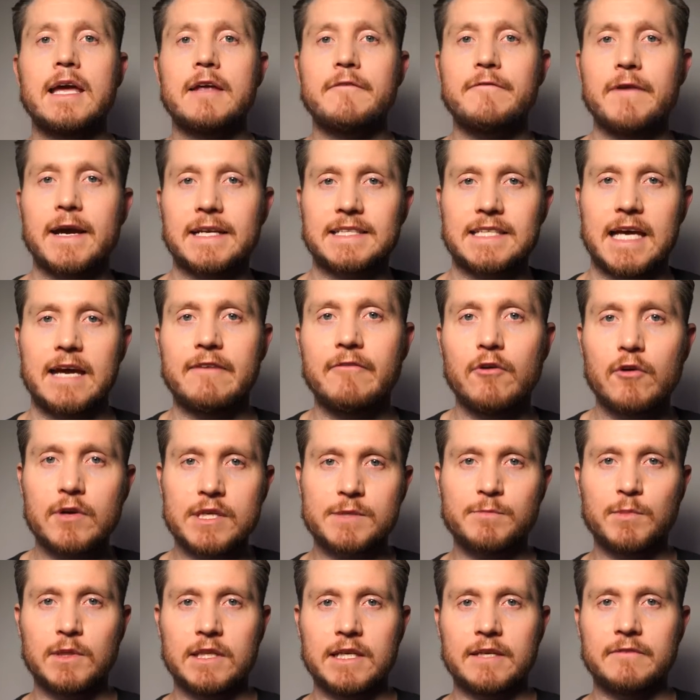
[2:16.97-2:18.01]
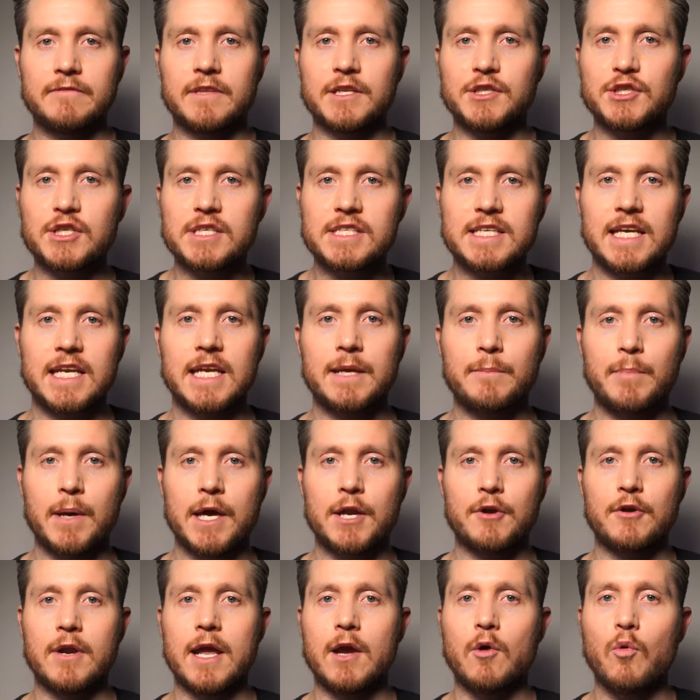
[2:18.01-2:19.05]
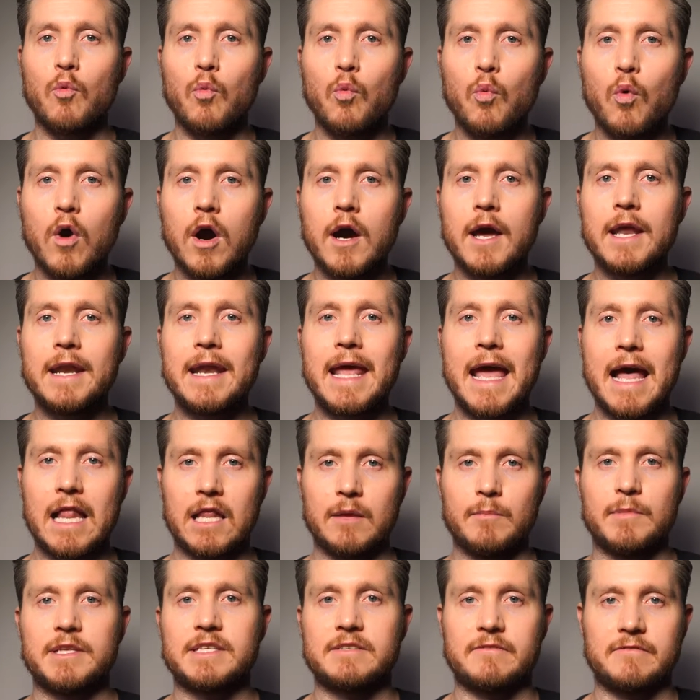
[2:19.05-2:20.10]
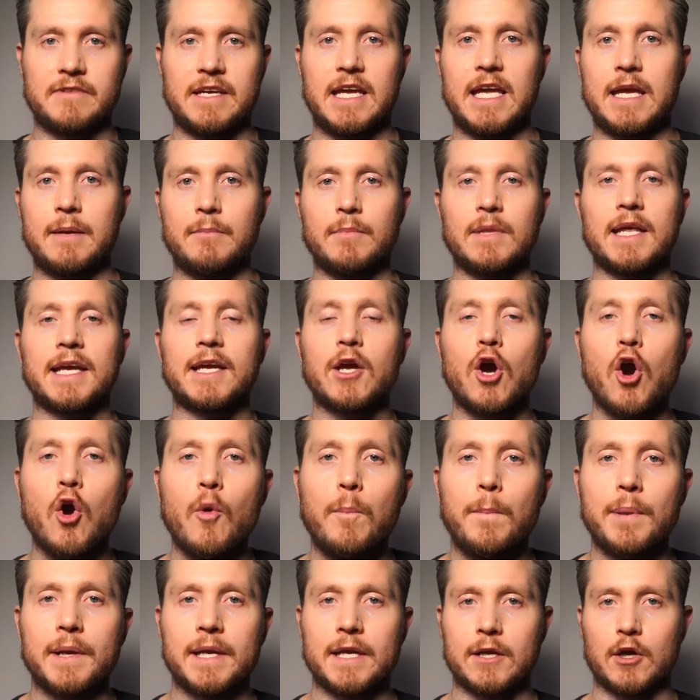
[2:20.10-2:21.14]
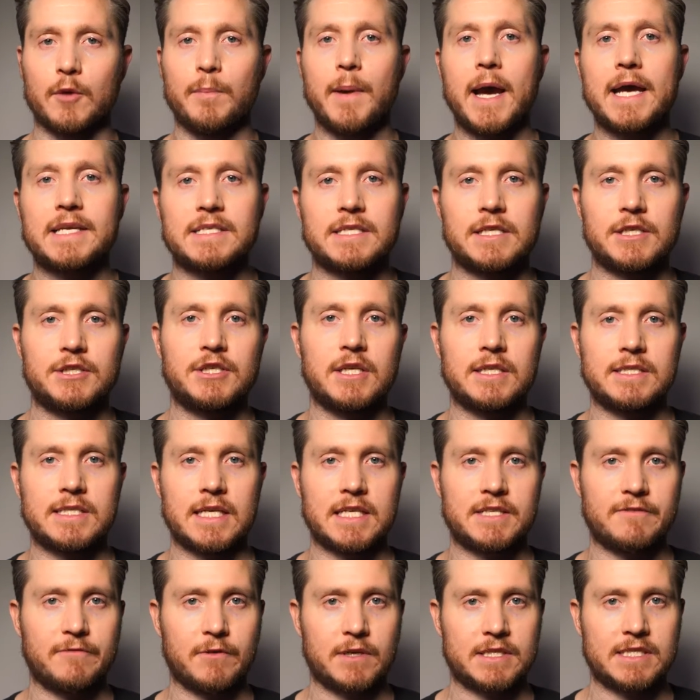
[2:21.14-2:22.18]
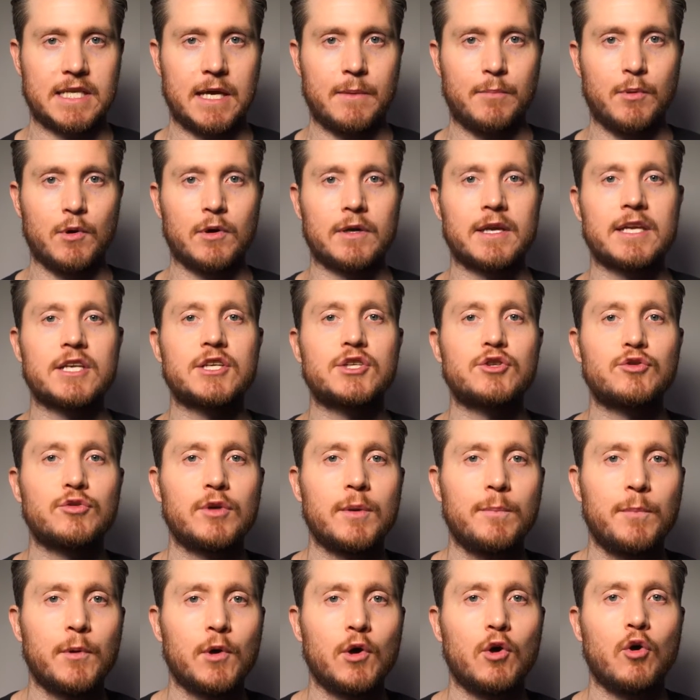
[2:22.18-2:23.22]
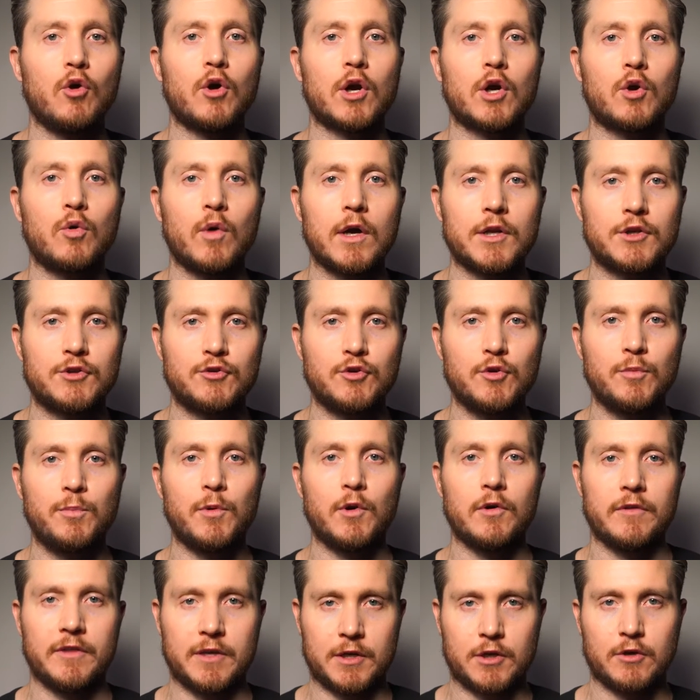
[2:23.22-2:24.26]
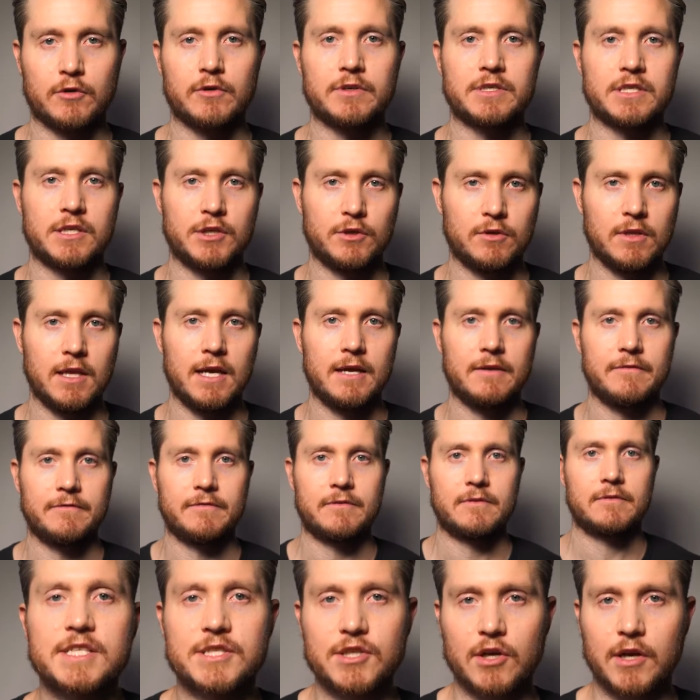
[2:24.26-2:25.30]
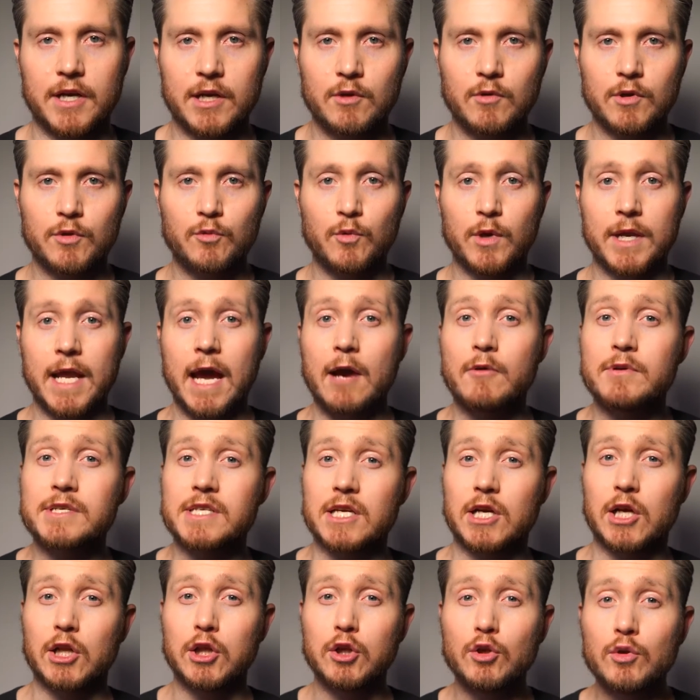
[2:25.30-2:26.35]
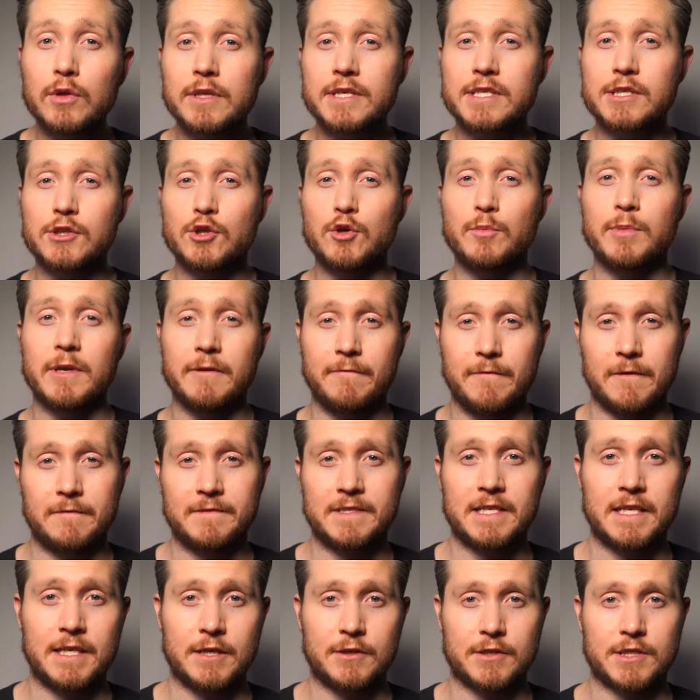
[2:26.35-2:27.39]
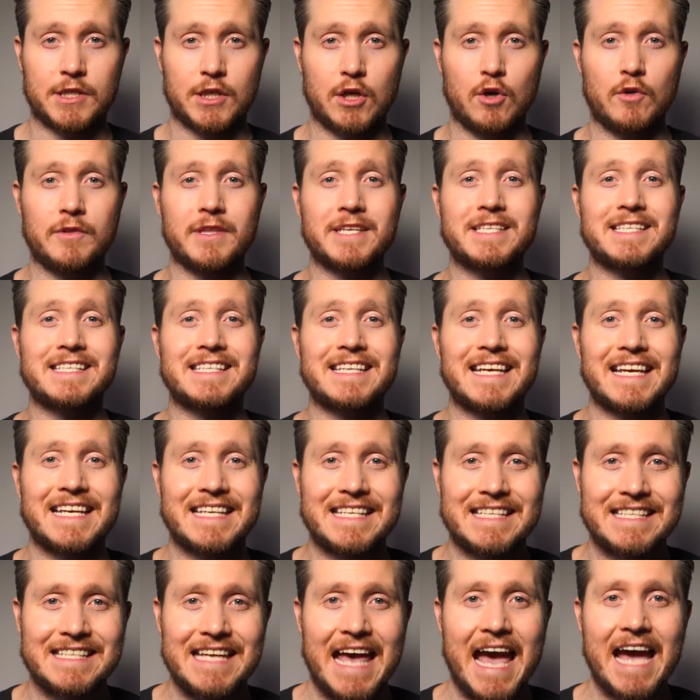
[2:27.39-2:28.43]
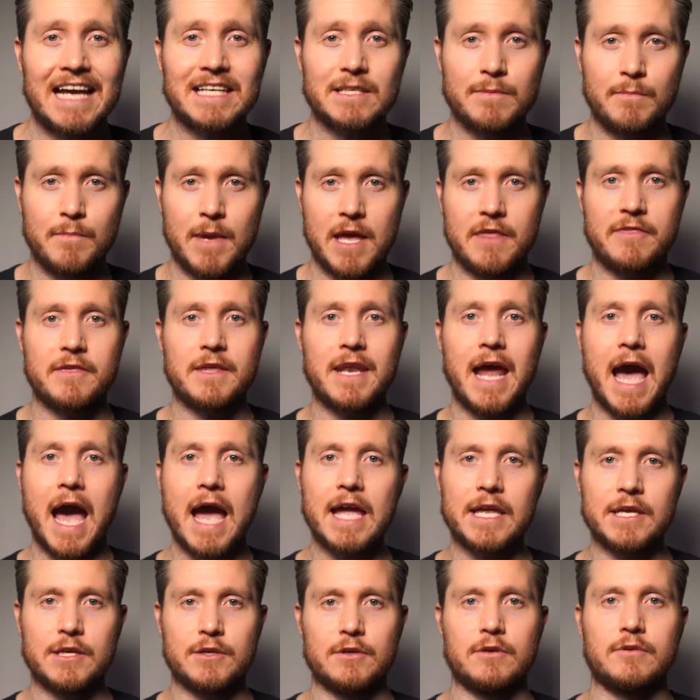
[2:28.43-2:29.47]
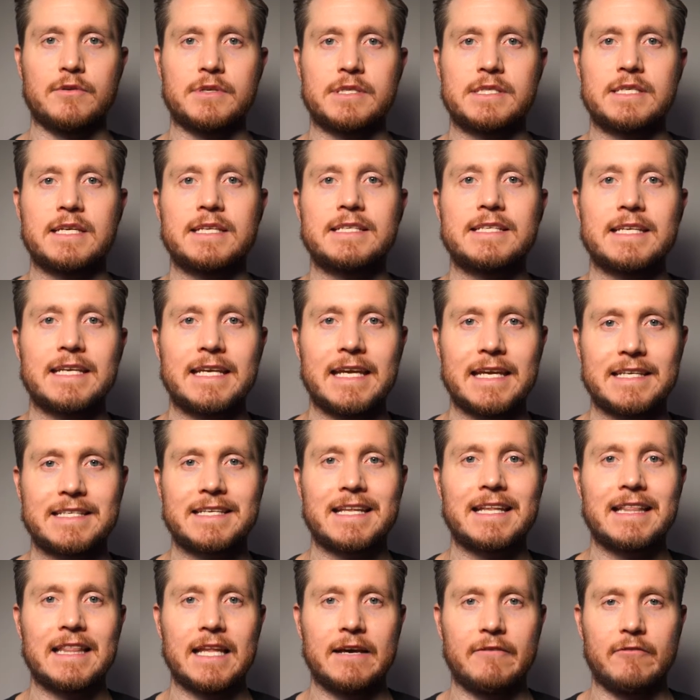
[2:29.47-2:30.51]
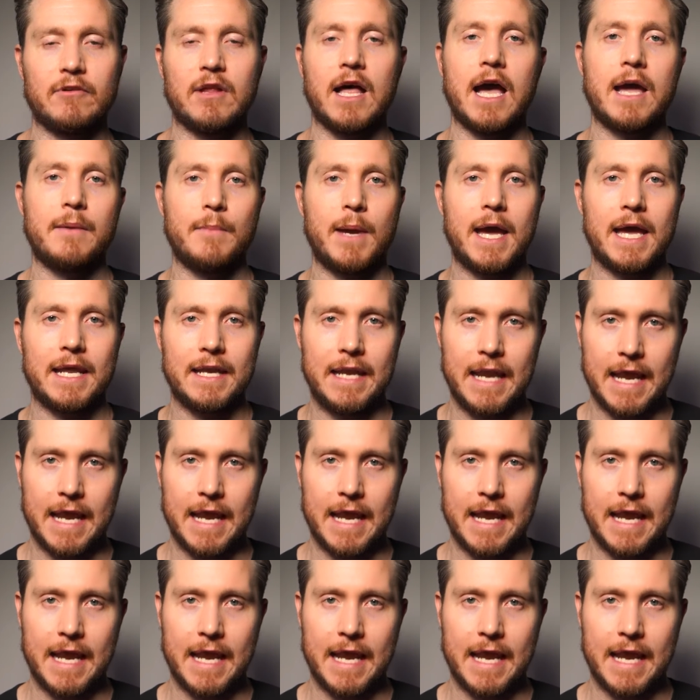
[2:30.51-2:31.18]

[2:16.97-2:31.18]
In fact, I've always believed that just getting better at one element of game, like opening or passing shit tests, for example, can triple or quadruple the girls in your life. Starting with when I was a clueless newbie 15 years ago, this is the exact method I used to get to the level I'm at